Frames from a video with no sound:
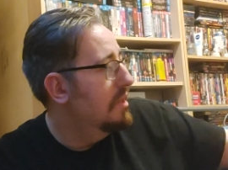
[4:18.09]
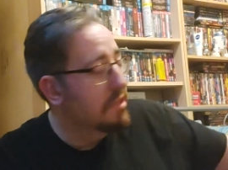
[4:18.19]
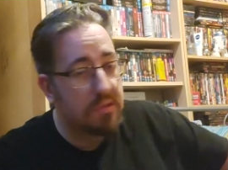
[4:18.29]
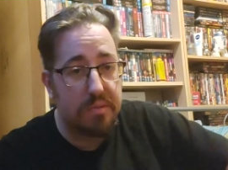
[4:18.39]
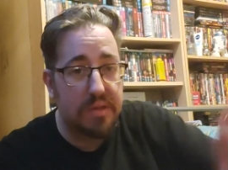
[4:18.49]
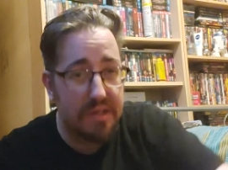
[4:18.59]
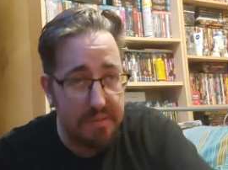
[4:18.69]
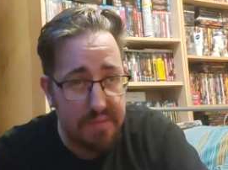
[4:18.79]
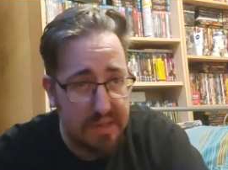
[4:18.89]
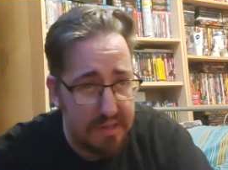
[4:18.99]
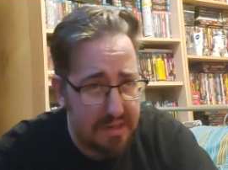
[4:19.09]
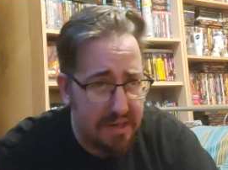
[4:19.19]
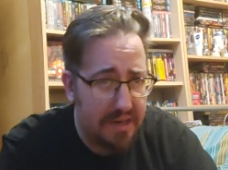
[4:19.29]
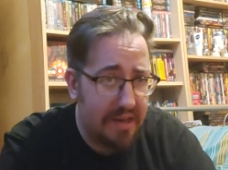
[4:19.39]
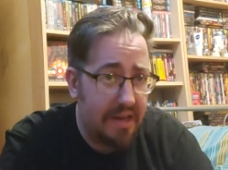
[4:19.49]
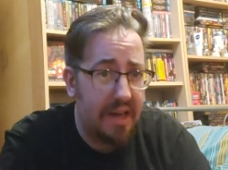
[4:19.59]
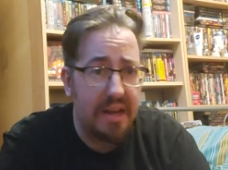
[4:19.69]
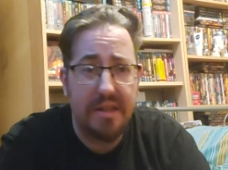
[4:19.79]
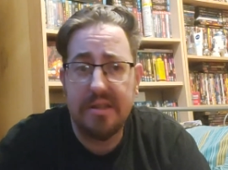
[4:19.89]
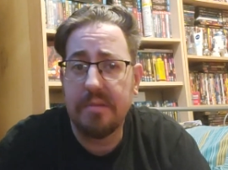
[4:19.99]
It used to be The Simpsons, and
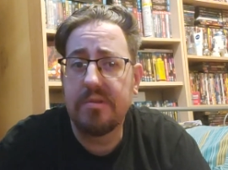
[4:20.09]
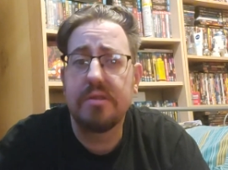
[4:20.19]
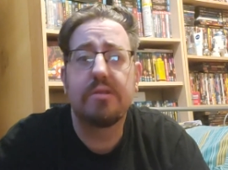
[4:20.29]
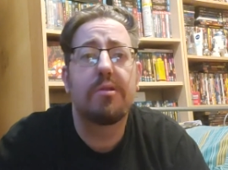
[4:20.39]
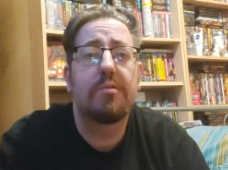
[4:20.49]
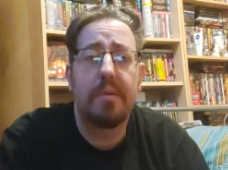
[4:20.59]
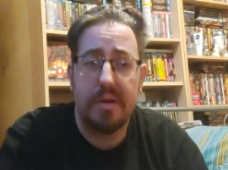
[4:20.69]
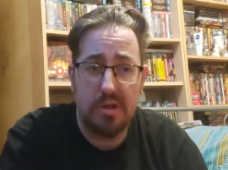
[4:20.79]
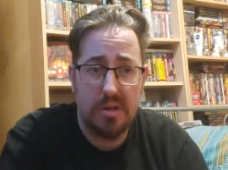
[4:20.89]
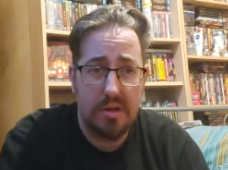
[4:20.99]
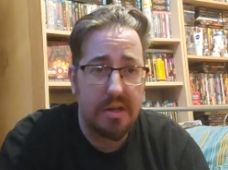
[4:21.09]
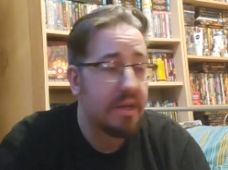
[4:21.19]
then The Simpsons got rubbish.